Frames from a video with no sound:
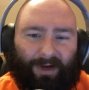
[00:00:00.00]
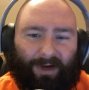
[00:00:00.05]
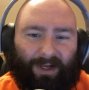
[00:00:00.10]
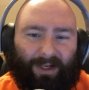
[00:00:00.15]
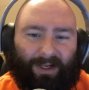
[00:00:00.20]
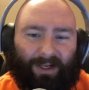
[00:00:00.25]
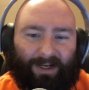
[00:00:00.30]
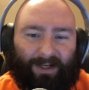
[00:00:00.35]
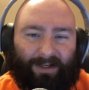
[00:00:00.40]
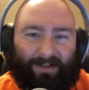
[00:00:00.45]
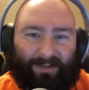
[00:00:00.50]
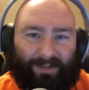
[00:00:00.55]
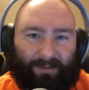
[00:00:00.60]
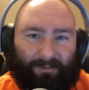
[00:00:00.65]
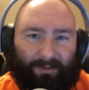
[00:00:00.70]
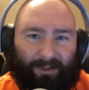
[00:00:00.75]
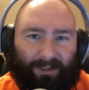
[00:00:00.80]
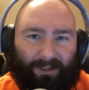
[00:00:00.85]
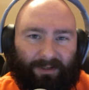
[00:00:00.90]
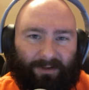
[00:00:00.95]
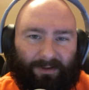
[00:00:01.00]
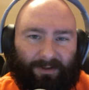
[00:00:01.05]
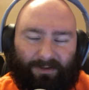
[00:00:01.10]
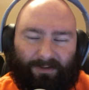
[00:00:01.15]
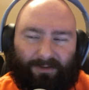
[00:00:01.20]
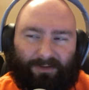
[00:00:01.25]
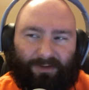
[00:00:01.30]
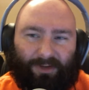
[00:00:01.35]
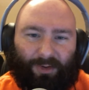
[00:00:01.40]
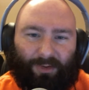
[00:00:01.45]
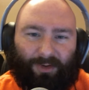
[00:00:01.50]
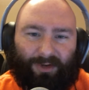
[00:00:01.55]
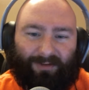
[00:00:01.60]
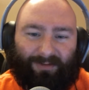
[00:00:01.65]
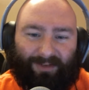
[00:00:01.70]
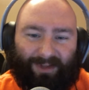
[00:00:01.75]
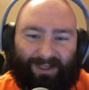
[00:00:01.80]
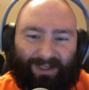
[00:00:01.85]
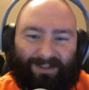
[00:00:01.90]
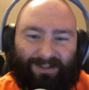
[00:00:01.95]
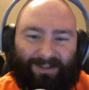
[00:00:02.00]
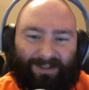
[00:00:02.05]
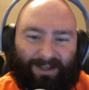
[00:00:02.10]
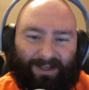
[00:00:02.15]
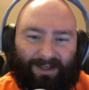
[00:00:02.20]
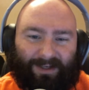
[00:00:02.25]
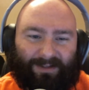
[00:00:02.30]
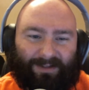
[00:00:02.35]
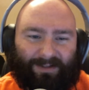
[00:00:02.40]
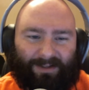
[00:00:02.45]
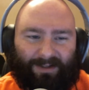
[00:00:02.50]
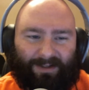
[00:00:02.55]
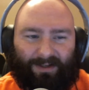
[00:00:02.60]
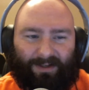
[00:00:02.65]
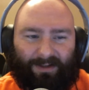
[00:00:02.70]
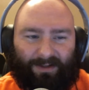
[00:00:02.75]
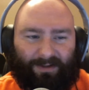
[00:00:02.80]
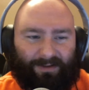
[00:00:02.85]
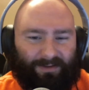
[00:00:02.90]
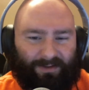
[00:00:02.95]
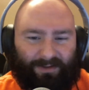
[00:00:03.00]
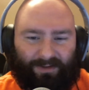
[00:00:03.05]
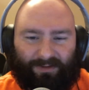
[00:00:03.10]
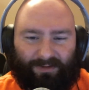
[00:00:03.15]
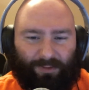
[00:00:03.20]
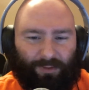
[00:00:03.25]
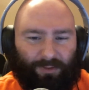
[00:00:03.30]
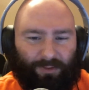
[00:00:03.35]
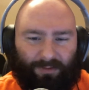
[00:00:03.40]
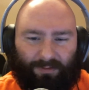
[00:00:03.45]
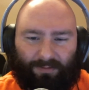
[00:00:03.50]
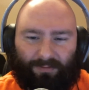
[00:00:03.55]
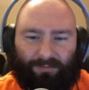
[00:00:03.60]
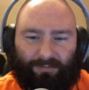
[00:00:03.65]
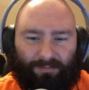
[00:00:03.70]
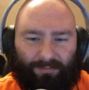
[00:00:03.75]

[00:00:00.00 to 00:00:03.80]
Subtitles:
I get accepted. So if that's the case, then there's this whole